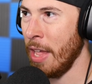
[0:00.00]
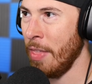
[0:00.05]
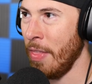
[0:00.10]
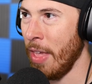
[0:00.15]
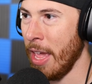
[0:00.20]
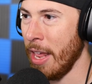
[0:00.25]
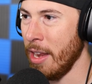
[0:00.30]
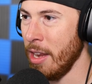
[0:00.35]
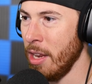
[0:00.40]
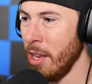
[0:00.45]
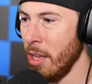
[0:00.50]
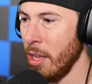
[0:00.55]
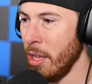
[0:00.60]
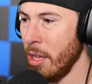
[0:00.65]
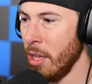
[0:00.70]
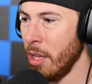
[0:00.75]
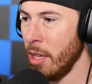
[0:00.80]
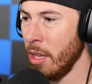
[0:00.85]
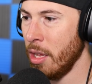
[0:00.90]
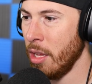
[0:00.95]
And then,
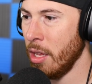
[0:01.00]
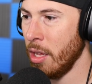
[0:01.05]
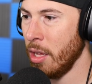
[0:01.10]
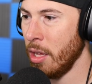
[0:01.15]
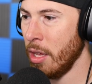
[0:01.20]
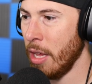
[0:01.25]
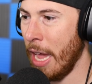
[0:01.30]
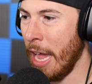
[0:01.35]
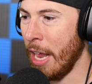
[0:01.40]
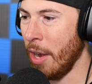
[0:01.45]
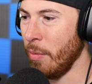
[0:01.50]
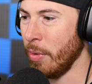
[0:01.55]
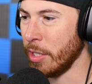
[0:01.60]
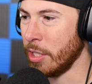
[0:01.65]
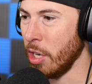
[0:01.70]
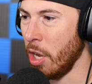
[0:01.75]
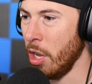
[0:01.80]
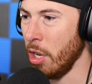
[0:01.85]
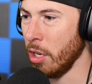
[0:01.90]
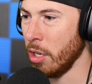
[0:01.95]
end
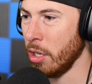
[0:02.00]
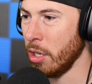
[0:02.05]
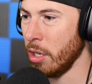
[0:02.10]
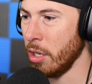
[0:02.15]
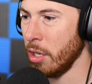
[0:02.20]
result.